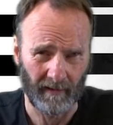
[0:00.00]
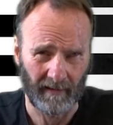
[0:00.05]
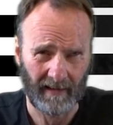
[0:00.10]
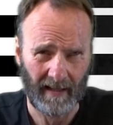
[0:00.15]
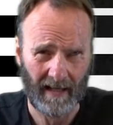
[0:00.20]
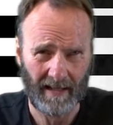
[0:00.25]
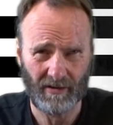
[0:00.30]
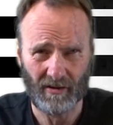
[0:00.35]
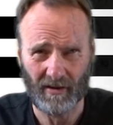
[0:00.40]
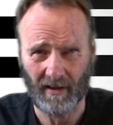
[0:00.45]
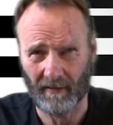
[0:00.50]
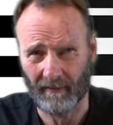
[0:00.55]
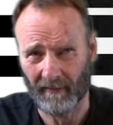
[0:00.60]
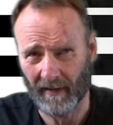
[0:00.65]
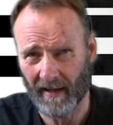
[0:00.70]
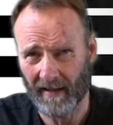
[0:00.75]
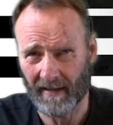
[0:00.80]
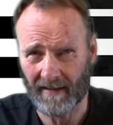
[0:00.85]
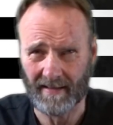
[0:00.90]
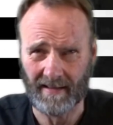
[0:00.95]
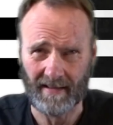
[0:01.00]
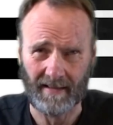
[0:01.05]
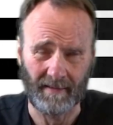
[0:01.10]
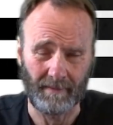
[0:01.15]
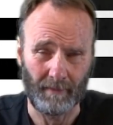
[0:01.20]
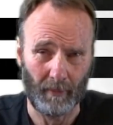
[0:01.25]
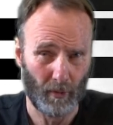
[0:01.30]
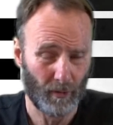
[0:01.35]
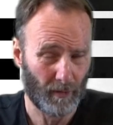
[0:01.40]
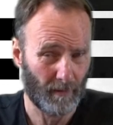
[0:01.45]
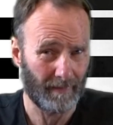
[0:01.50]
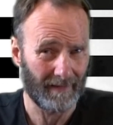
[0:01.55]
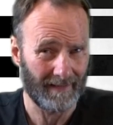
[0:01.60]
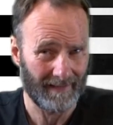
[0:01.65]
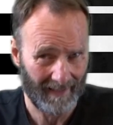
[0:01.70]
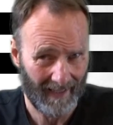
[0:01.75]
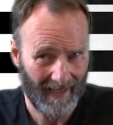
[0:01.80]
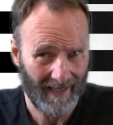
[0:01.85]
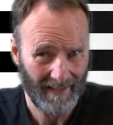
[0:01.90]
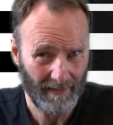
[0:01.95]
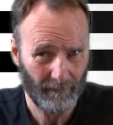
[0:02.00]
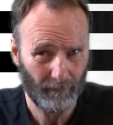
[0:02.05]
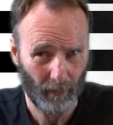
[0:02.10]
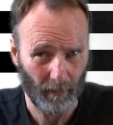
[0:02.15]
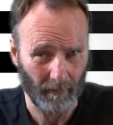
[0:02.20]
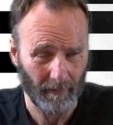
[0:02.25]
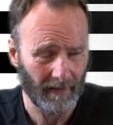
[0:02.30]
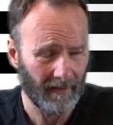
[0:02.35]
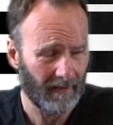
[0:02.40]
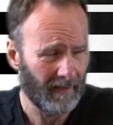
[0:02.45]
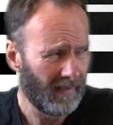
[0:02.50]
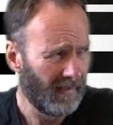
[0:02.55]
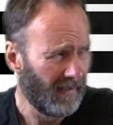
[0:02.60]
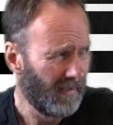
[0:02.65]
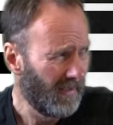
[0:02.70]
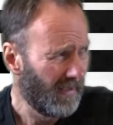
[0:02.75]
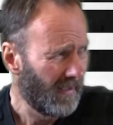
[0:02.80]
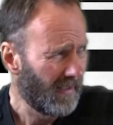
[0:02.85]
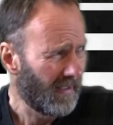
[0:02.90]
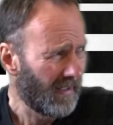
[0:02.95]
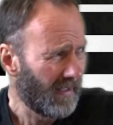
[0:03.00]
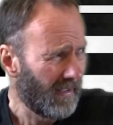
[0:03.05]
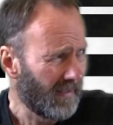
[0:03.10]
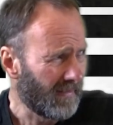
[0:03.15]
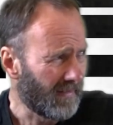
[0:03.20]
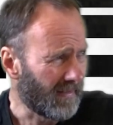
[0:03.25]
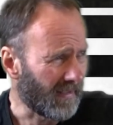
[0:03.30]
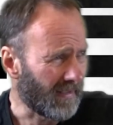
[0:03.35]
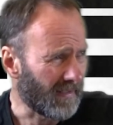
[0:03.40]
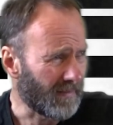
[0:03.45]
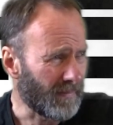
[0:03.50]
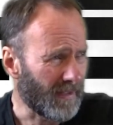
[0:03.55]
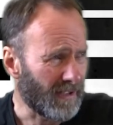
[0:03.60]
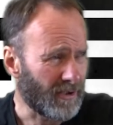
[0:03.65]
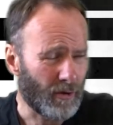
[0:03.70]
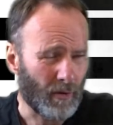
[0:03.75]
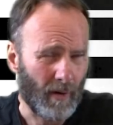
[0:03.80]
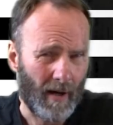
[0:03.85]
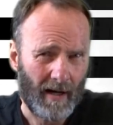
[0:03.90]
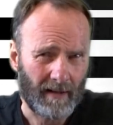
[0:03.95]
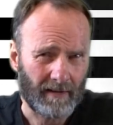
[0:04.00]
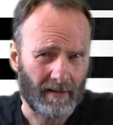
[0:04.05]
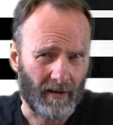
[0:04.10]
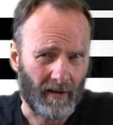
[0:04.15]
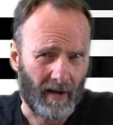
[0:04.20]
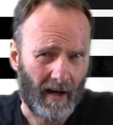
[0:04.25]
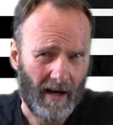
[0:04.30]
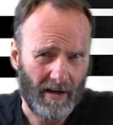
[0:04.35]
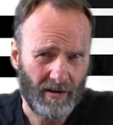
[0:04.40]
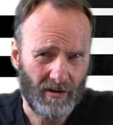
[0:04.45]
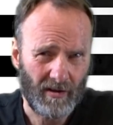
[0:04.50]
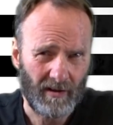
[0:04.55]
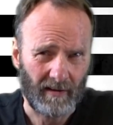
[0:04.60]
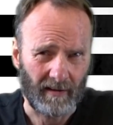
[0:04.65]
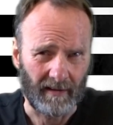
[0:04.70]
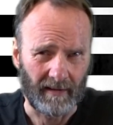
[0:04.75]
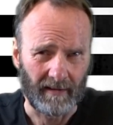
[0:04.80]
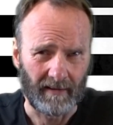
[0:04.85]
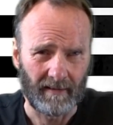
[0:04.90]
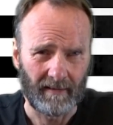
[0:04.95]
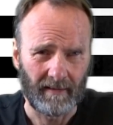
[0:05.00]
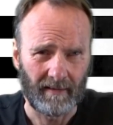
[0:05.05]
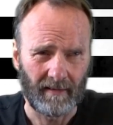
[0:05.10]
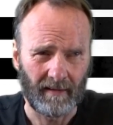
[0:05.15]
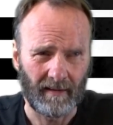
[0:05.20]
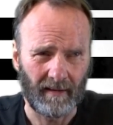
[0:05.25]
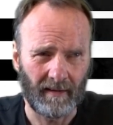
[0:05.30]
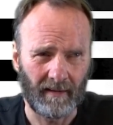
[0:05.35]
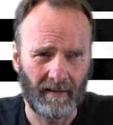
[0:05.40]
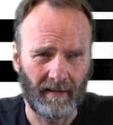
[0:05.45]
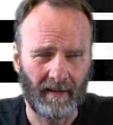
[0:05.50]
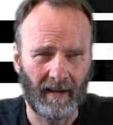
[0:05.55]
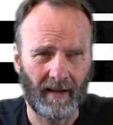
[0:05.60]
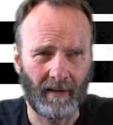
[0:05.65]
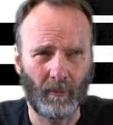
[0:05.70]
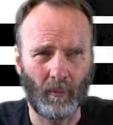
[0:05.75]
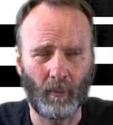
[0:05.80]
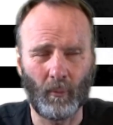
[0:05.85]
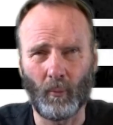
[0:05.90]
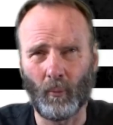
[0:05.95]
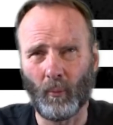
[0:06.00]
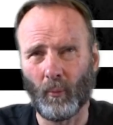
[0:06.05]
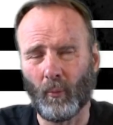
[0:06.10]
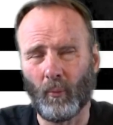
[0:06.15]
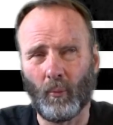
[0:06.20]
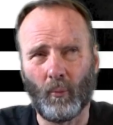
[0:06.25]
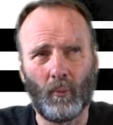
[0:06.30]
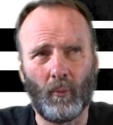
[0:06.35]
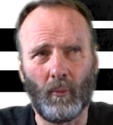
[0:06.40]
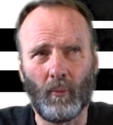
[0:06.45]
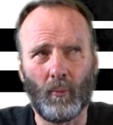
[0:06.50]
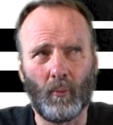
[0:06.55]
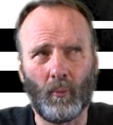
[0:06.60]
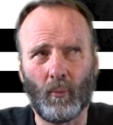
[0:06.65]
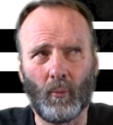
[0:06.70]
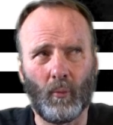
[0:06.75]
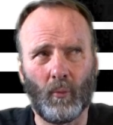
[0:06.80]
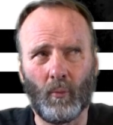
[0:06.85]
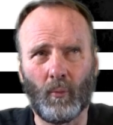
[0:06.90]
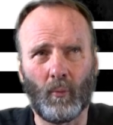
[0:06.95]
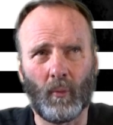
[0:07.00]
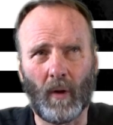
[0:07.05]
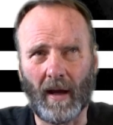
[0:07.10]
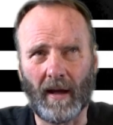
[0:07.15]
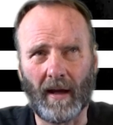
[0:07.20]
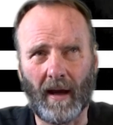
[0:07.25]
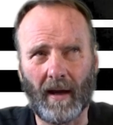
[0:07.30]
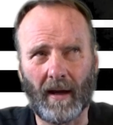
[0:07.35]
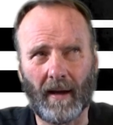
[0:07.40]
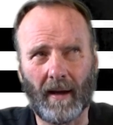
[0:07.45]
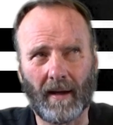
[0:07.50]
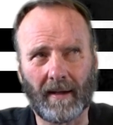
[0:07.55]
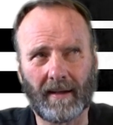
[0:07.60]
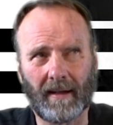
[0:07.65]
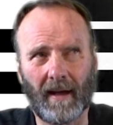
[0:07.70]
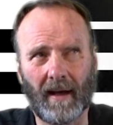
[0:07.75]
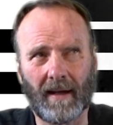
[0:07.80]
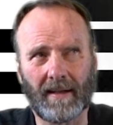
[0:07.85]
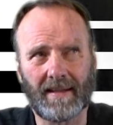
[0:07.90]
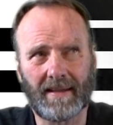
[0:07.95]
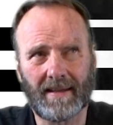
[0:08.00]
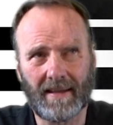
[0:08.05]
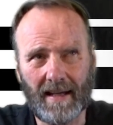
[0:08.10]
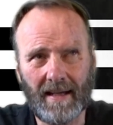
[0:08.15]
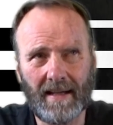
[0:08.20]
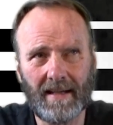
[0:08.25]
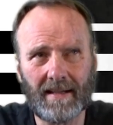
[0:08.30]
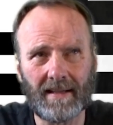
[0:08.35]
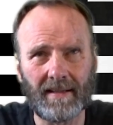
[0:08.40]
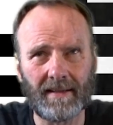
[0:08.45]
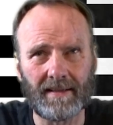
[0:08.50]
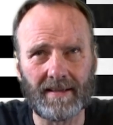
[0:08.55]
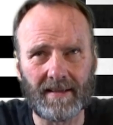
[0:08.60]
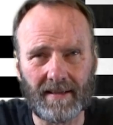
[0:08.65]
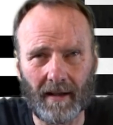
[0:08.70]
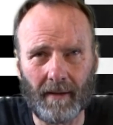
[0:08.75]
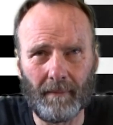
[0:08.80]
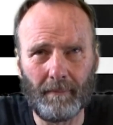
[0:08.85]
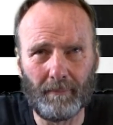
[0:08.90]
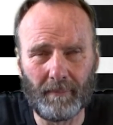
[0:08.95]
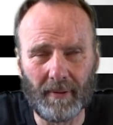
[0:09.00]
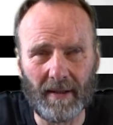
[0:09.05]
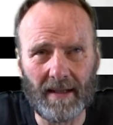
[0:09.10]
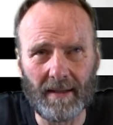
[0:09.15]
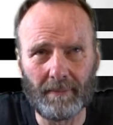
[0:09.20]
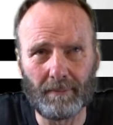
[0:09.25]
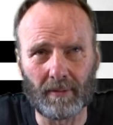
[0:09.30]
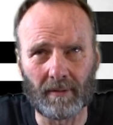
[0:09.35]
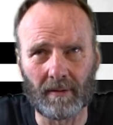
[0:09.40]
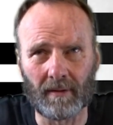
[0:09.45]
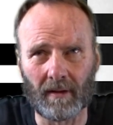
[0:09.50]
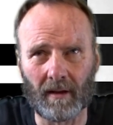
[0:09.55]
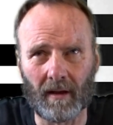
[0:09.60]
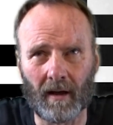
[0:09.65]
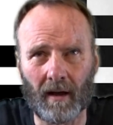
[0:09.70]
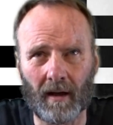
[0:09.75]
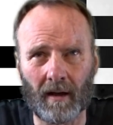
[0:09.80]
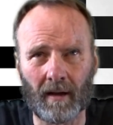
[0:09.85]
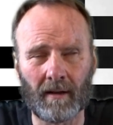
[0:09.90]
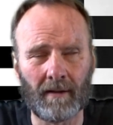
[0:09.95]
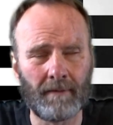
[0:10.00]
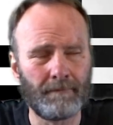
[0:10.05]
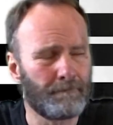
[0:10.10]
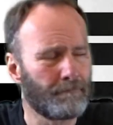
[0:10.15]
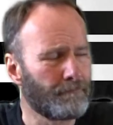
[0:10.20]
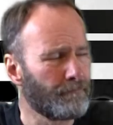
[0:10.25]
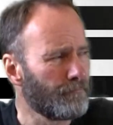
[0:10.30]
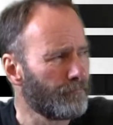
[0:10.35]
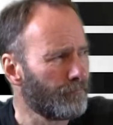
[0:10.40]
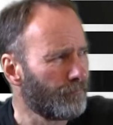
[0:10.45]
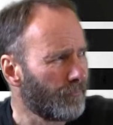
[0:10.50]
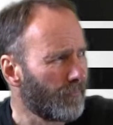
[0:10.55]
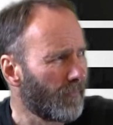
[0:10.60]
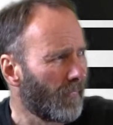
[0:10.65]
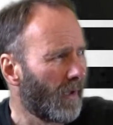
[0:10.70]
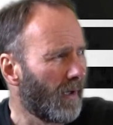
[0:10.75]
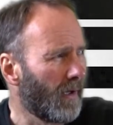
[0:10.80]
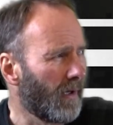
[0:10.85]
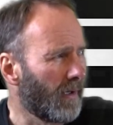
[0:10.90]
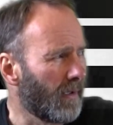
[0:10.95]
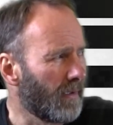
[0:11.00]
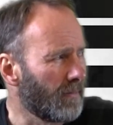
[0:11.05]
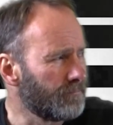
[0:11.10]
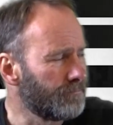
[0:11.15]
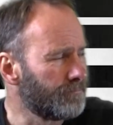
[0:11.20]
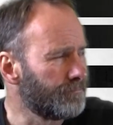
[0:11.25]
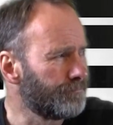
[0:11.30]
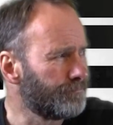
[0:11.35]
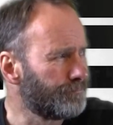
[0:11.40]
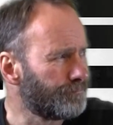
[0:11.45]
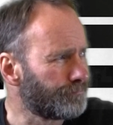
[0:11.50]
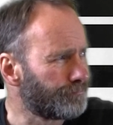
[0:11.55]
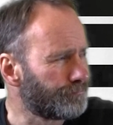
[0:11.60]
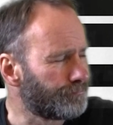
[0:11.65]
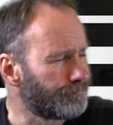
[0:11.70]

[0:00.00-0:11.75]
catching a virus and possibly dying from it, that it makes you act irrationally. And I think some people are, I